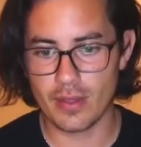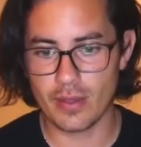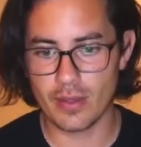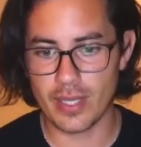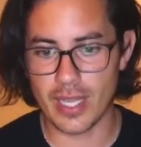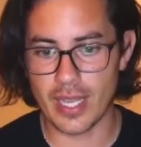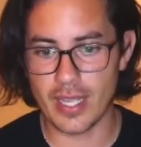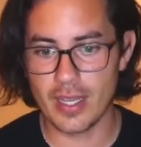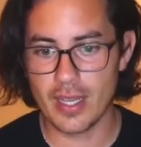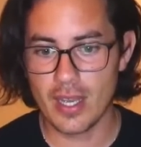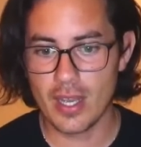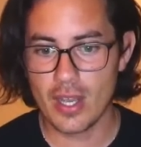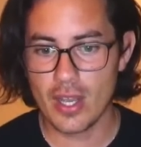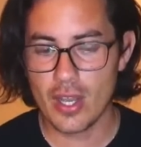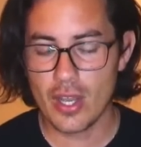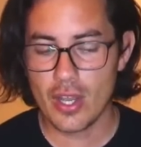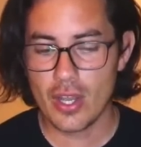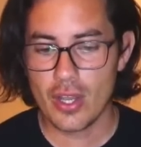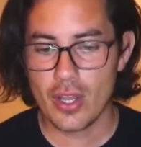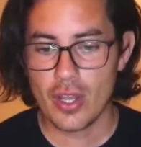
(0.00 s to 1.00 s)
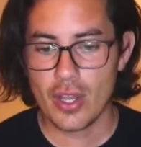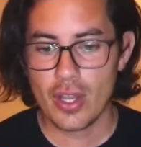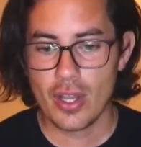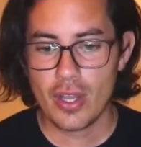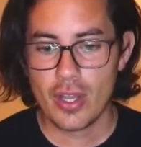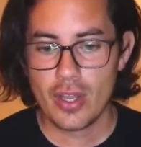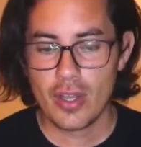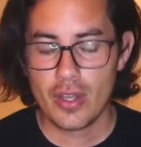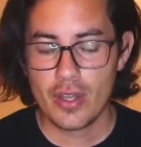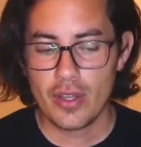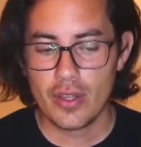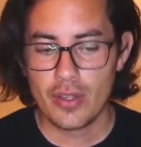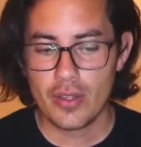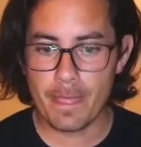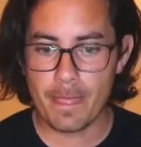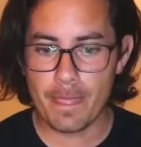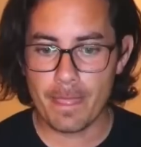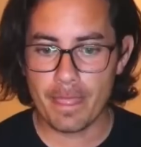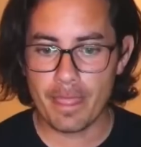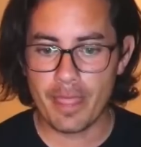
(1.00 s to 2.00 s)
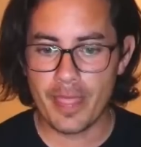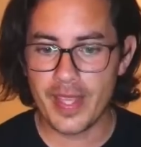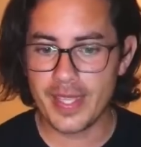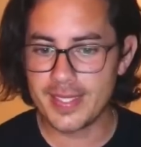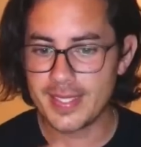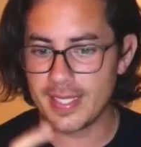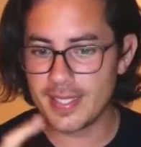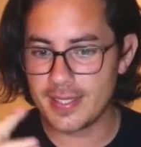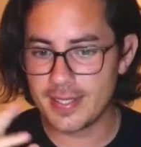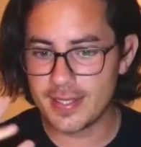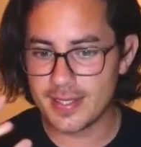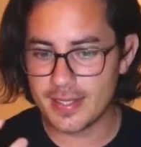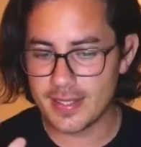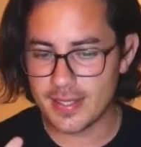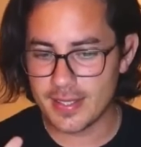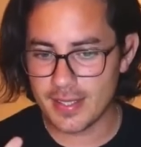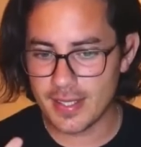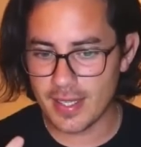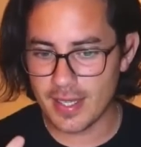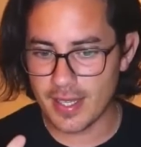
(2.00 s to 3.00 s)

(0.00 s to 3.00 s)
Okay? This is